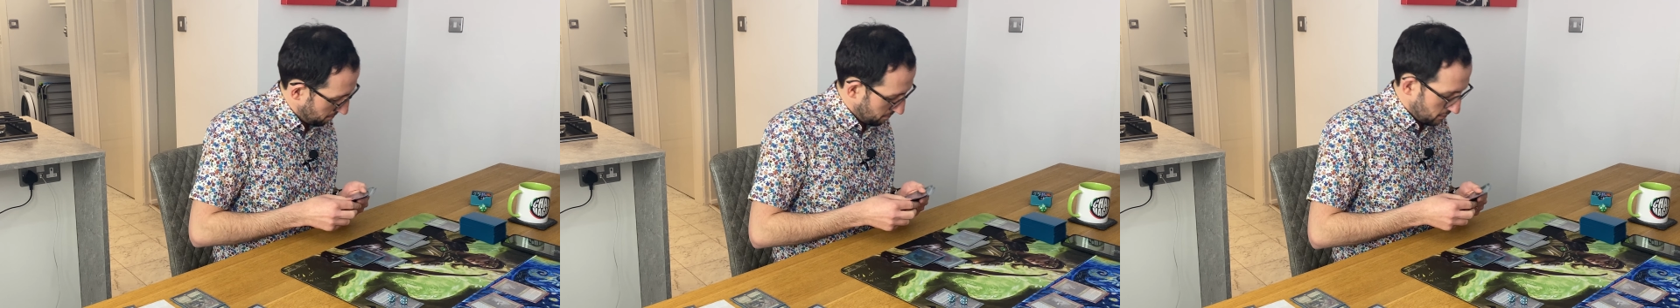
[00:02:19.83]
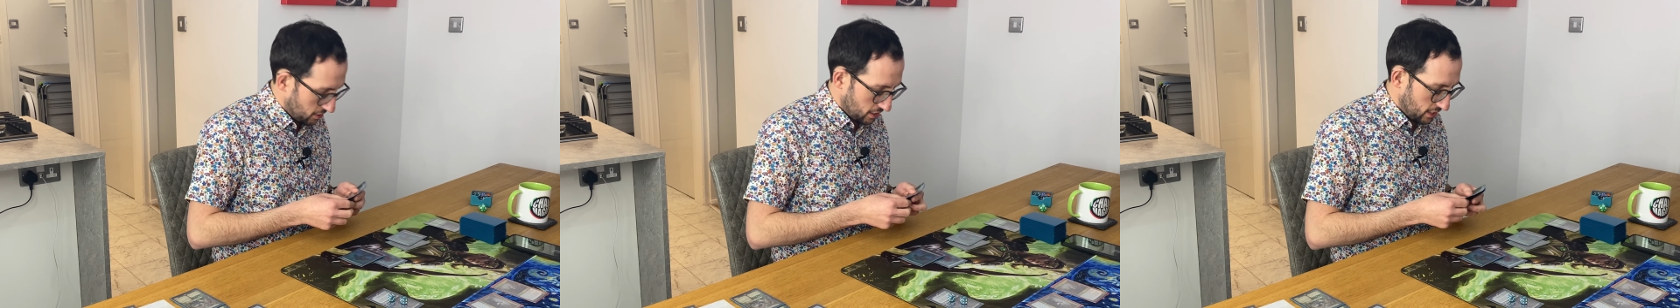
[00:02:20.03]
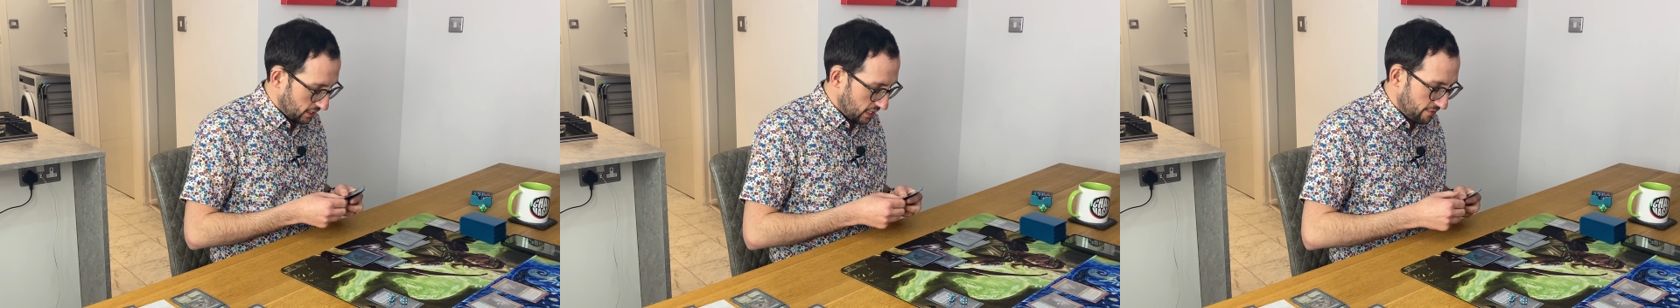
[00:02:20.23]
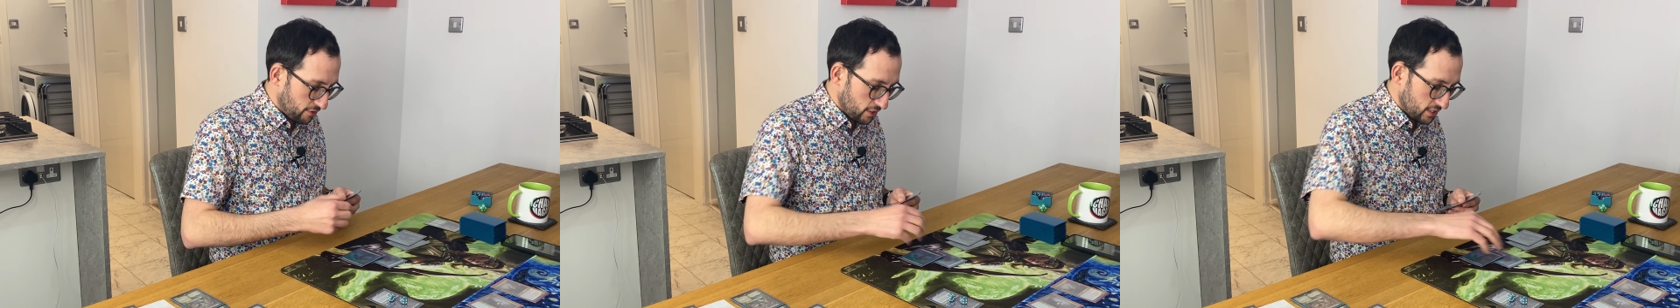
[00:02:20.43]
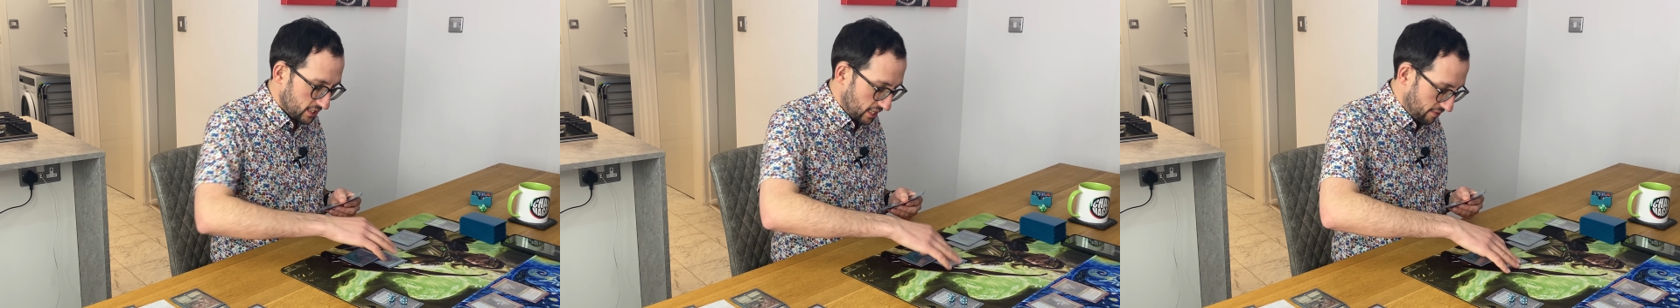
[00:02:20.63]
I'm just going to leave her at
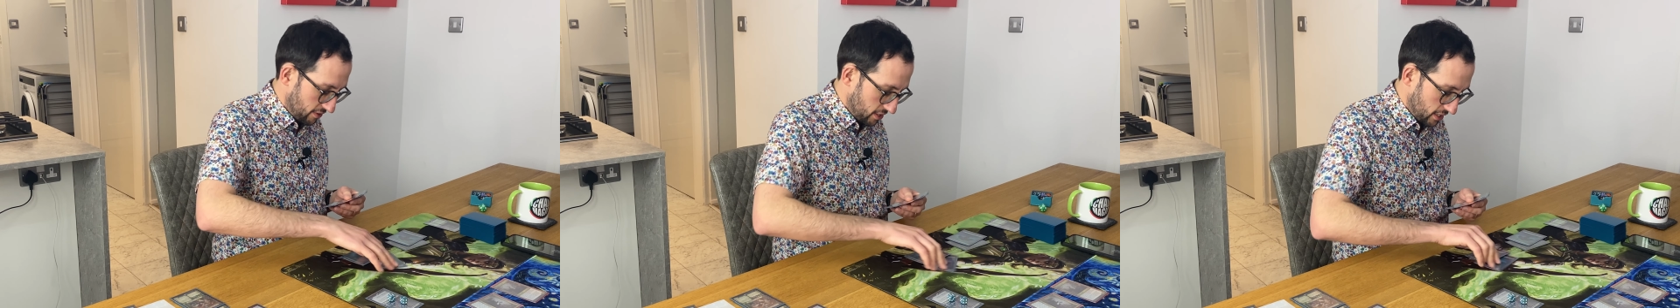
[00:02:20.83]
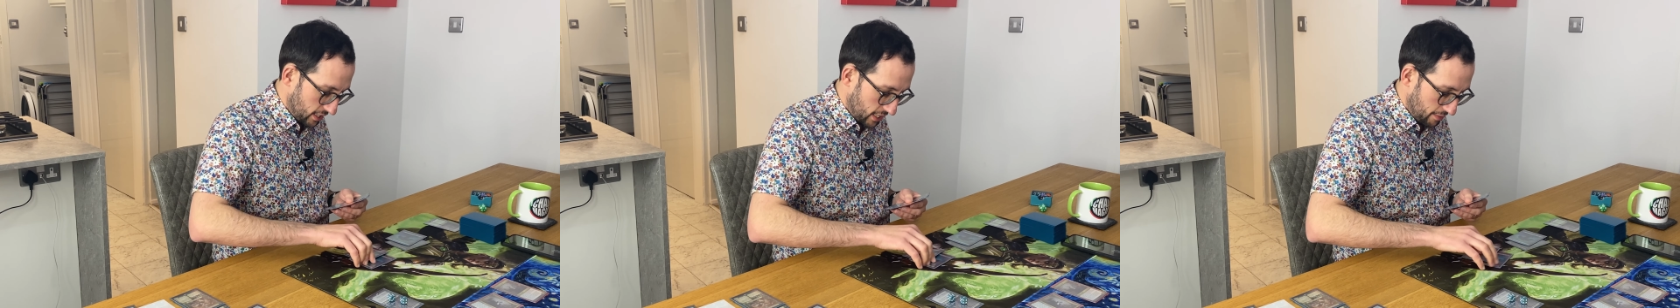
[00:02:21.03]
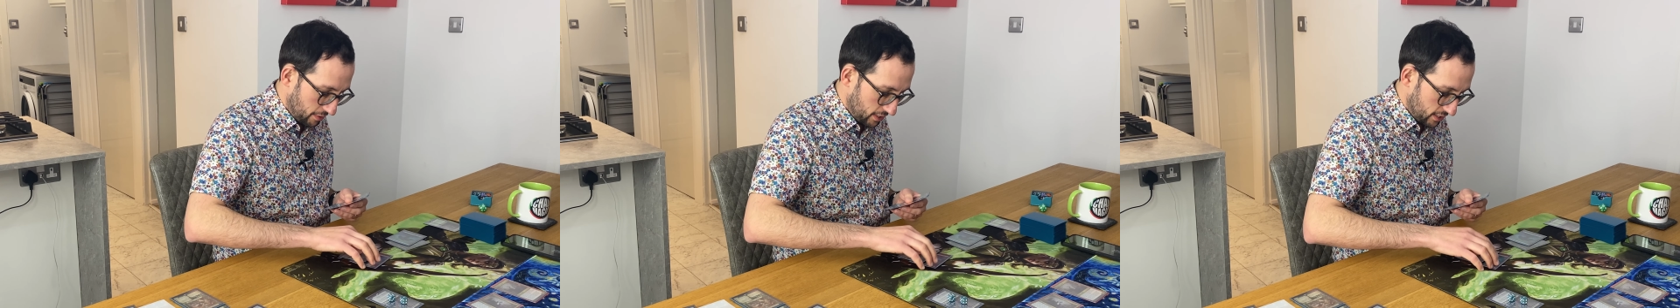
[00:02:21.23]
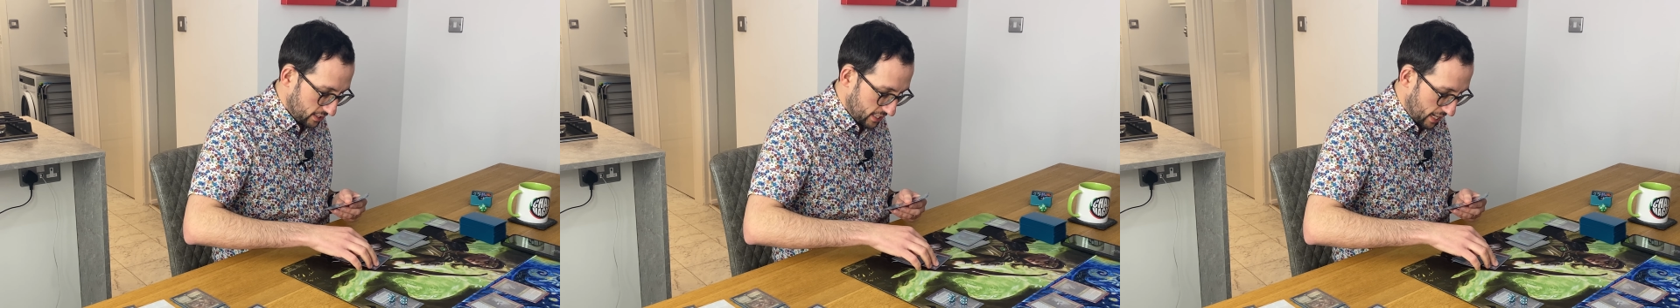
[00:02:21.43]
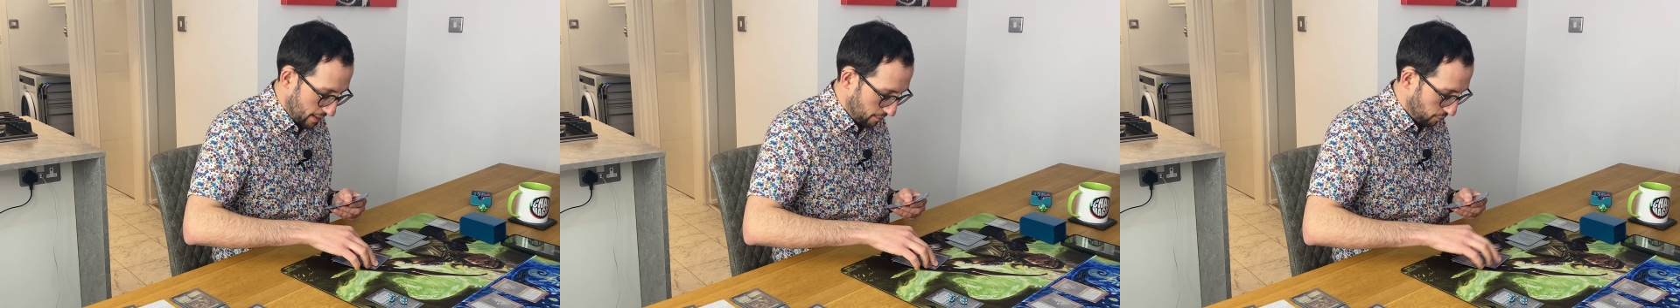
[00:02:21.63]
7. I am going to
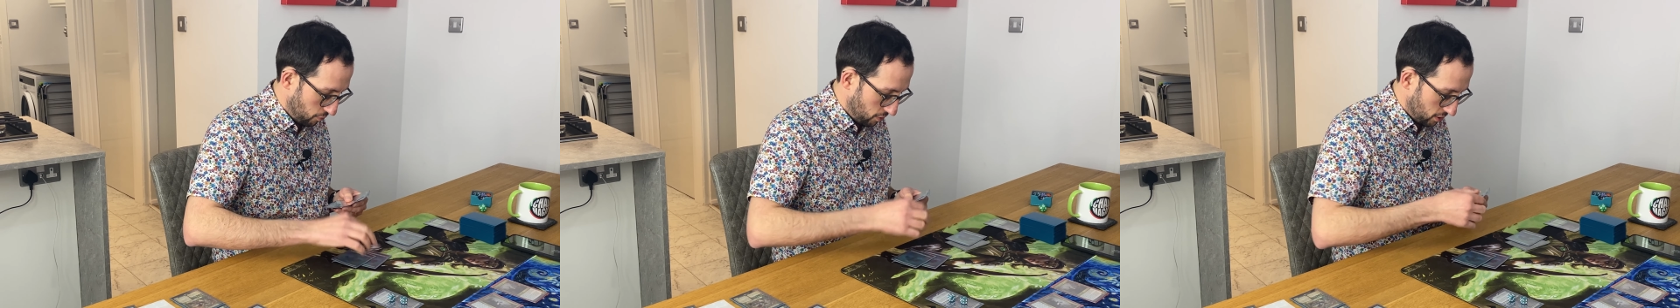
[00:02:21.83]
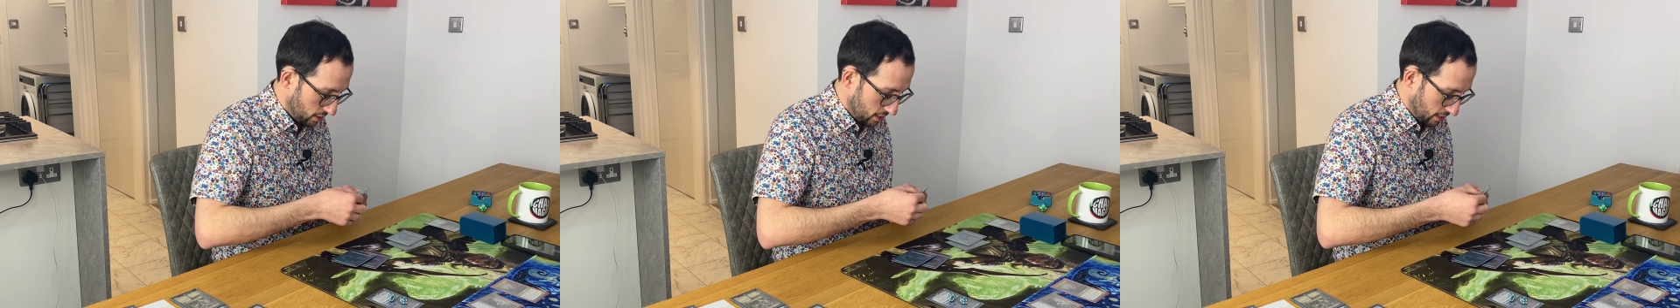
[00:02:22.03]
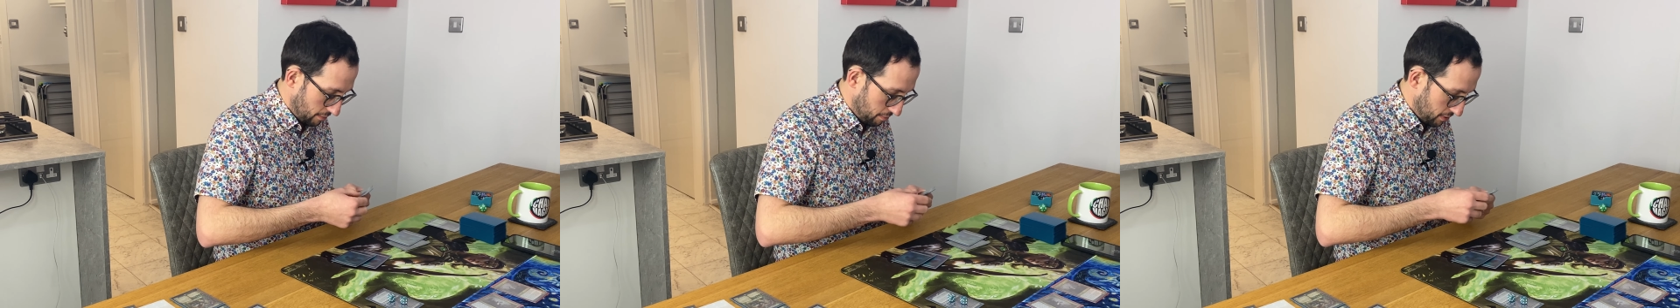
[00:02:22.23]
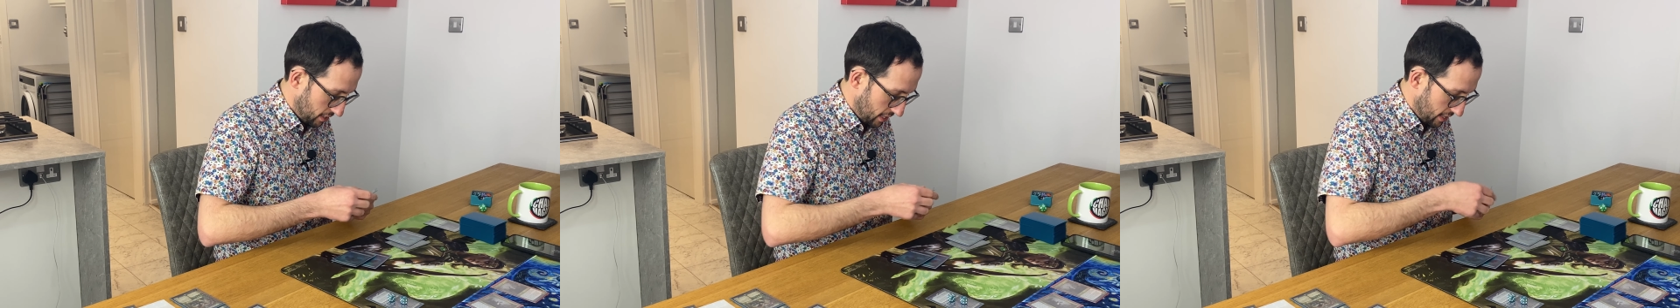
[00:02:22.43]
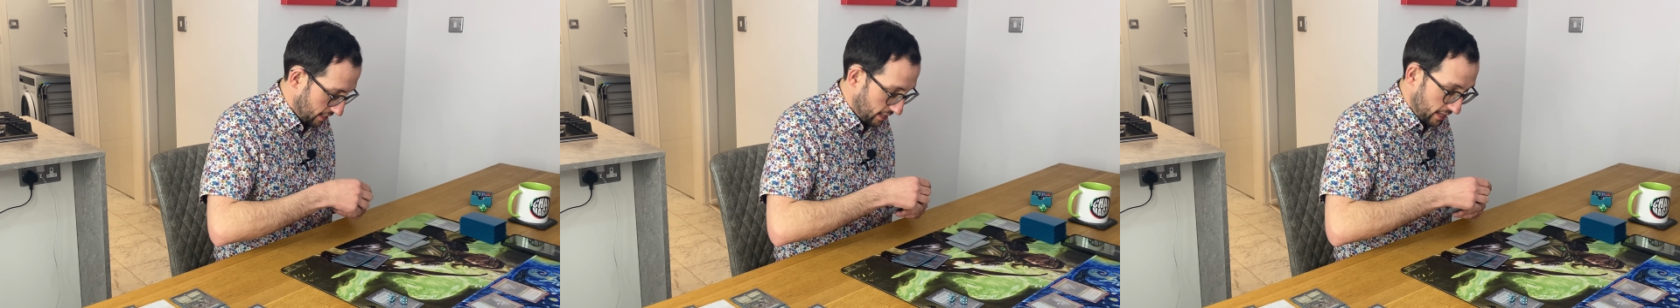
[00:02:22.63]
tap 1 and
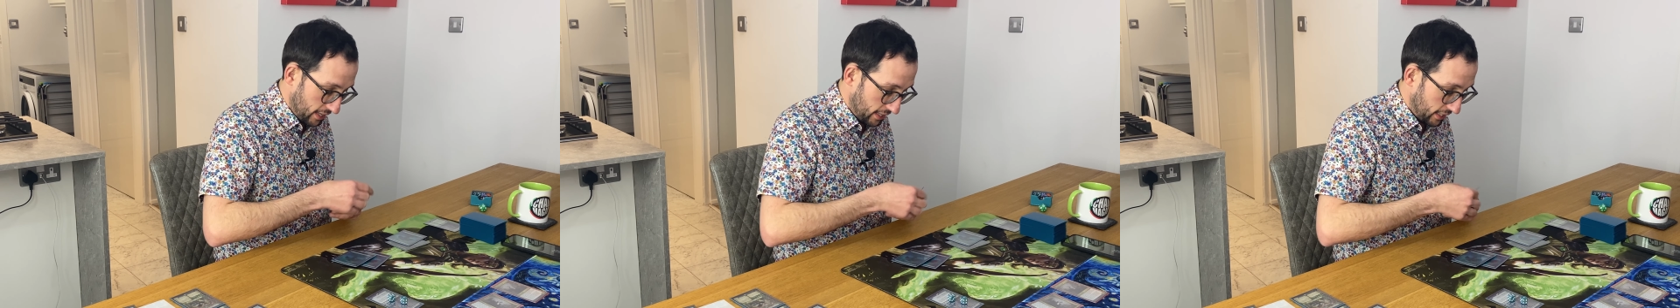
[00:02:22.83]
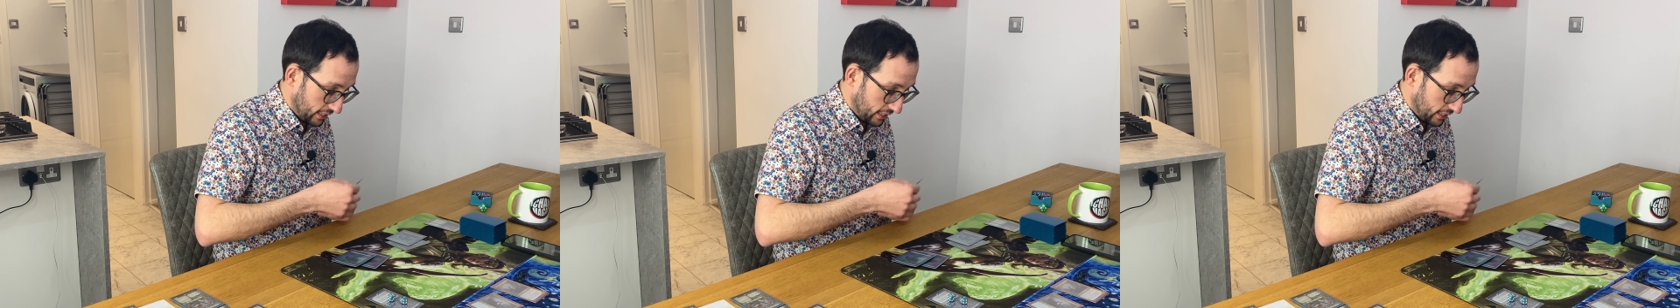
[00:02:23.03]
play a